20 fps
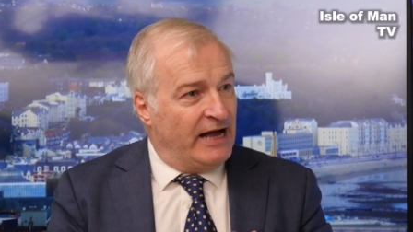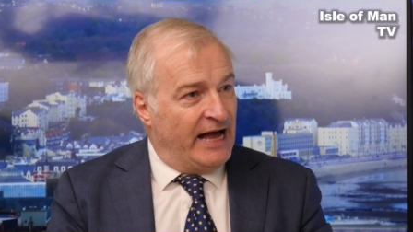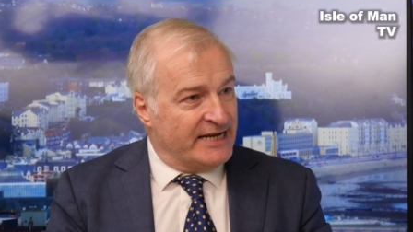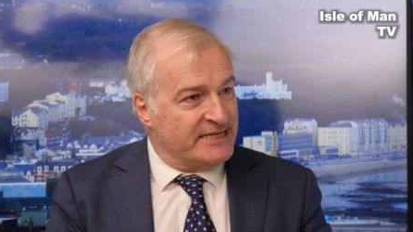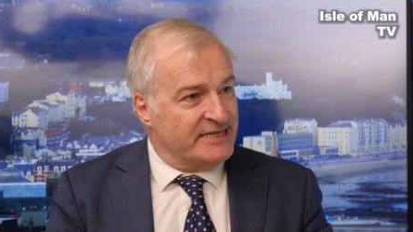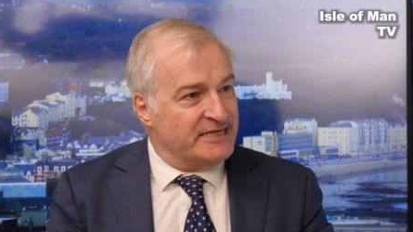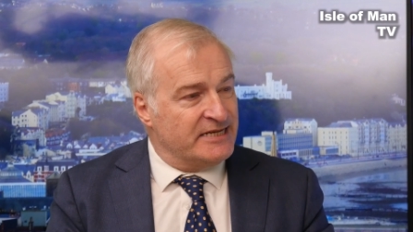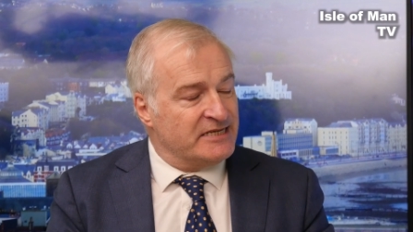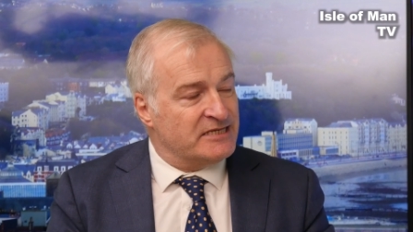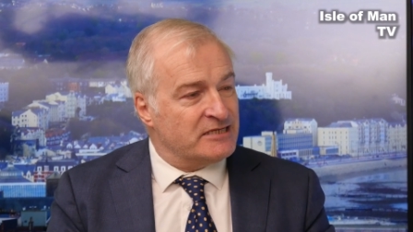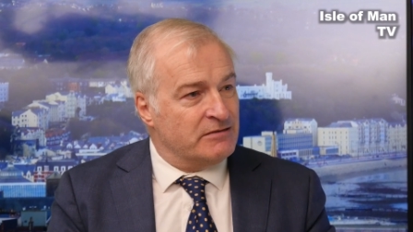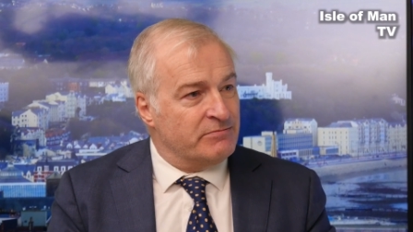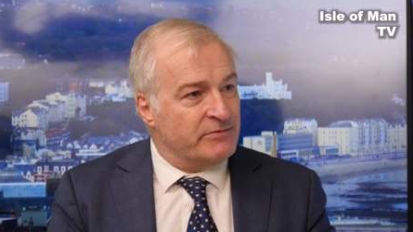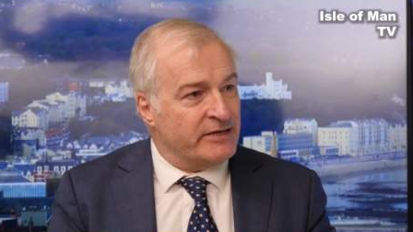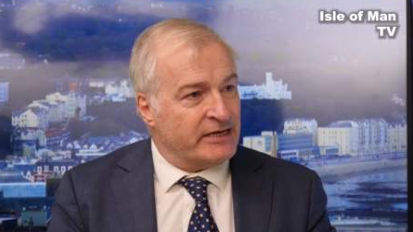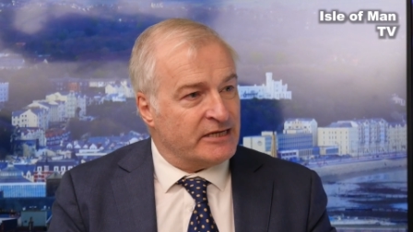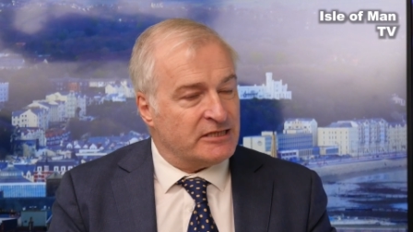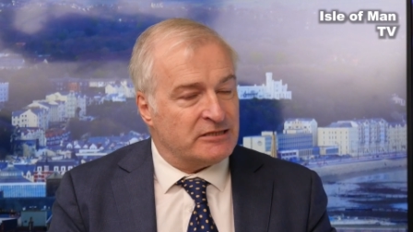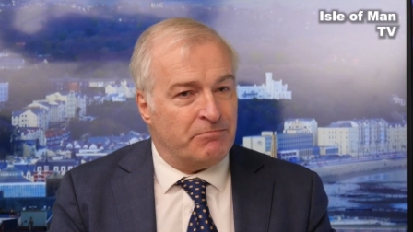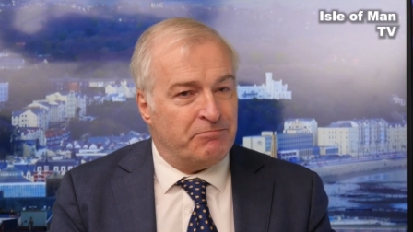added into the
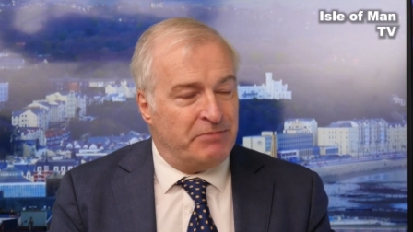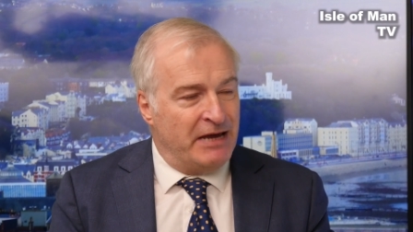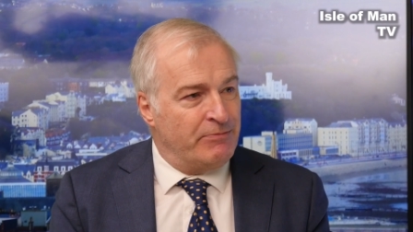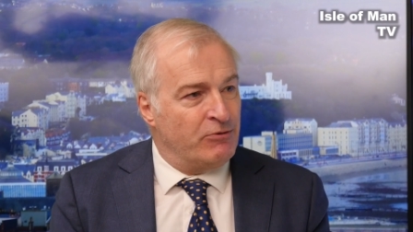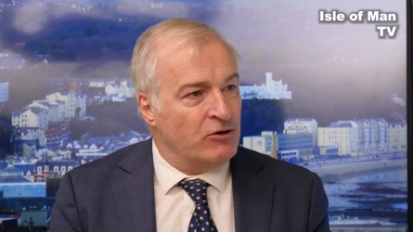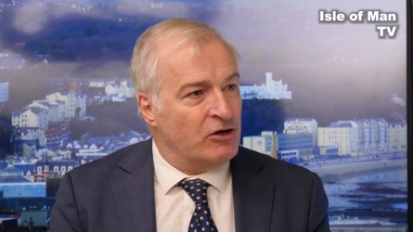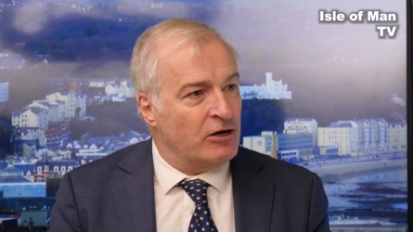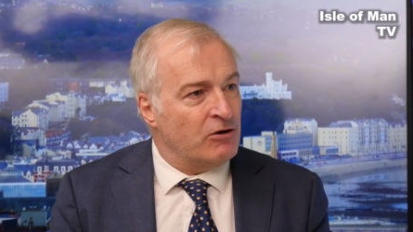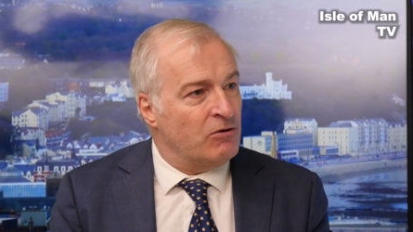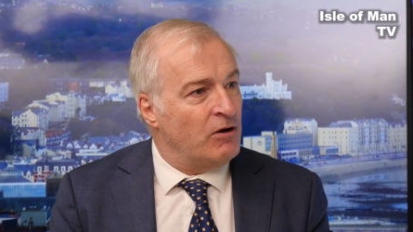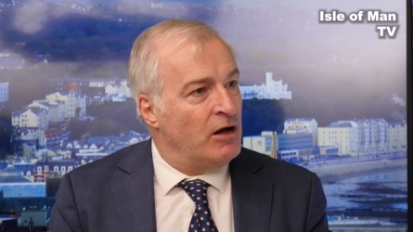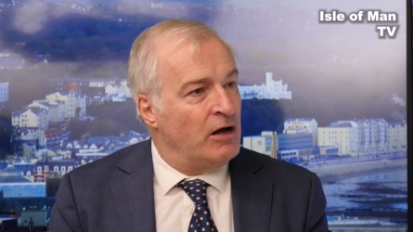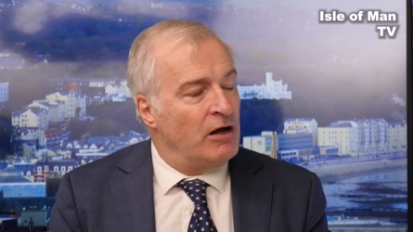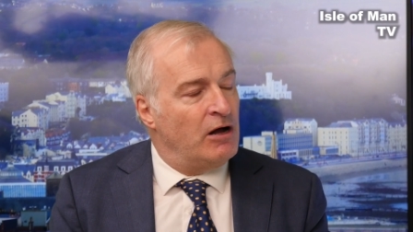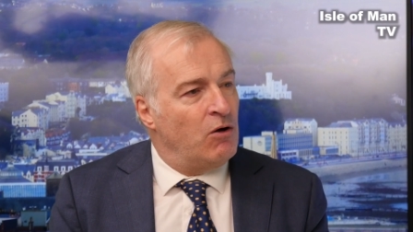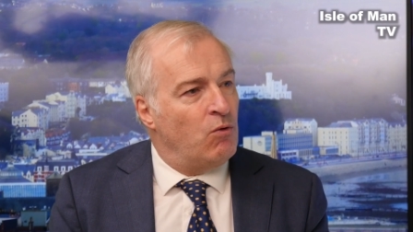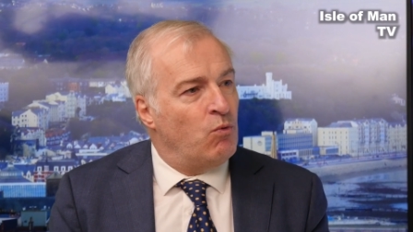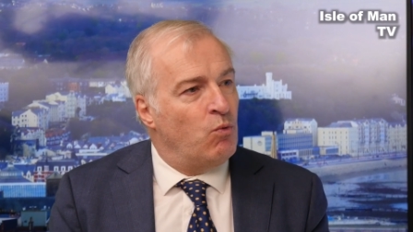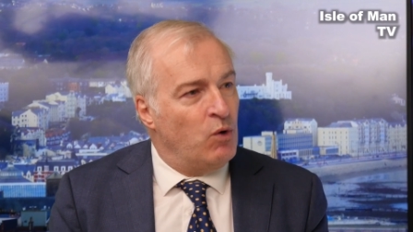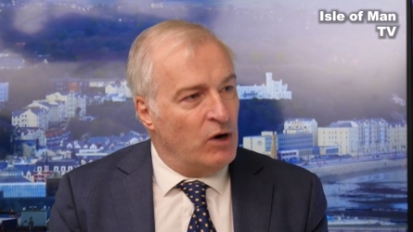mix that yeah. people go,
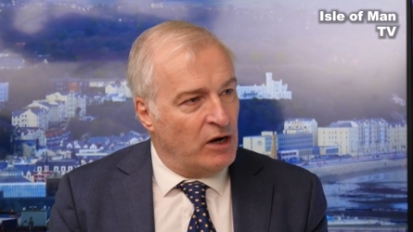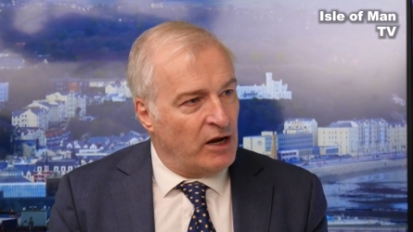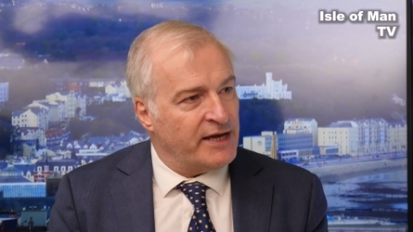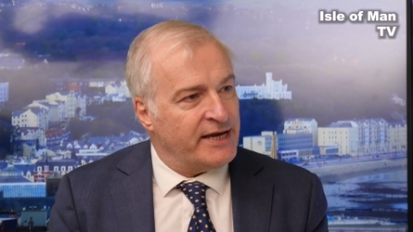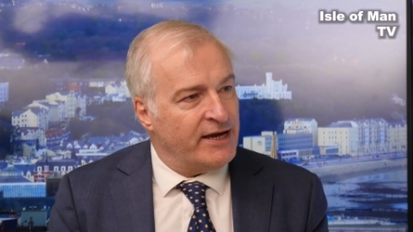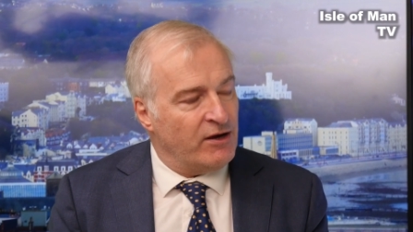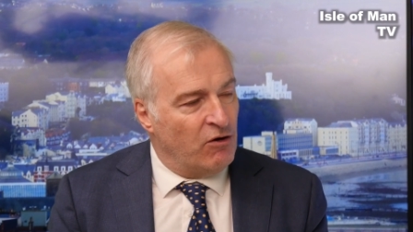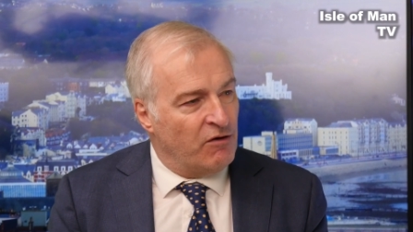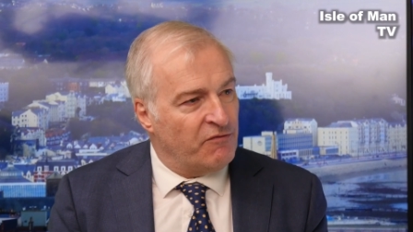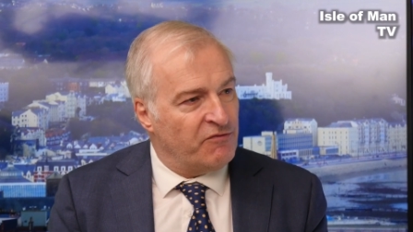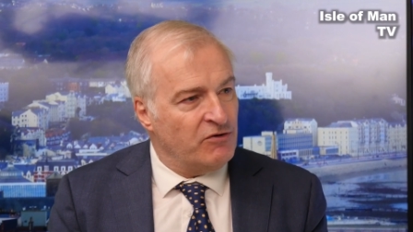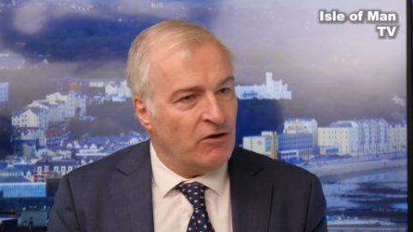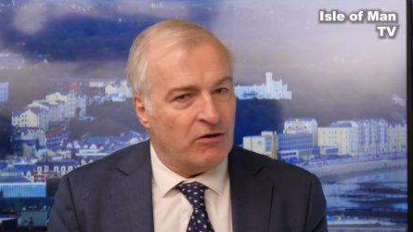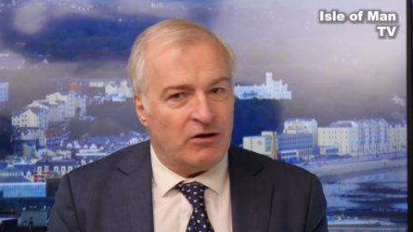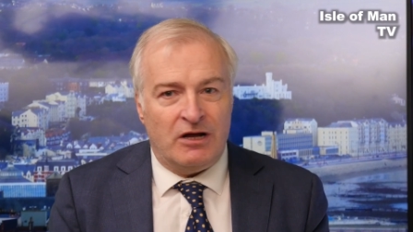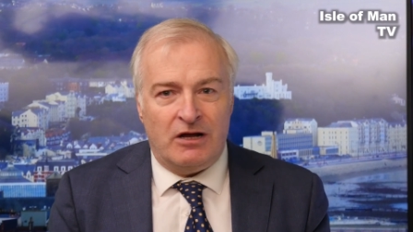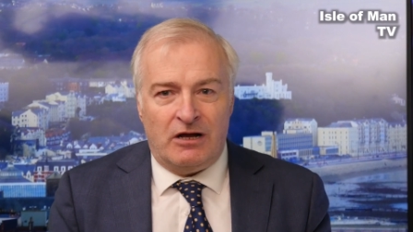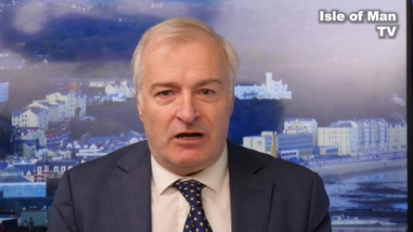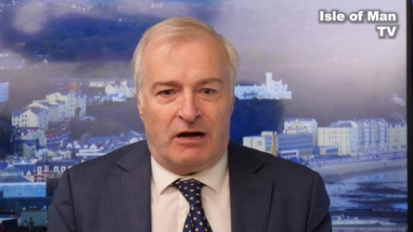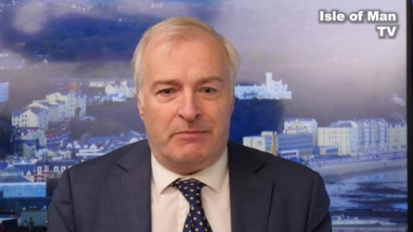will I get off or
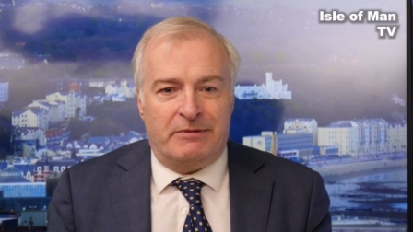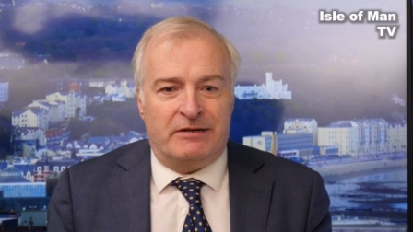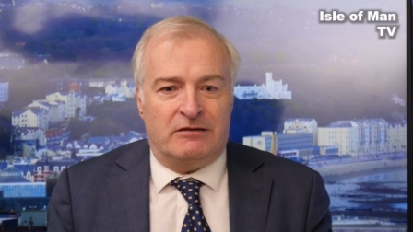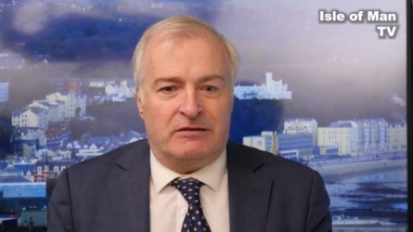not? I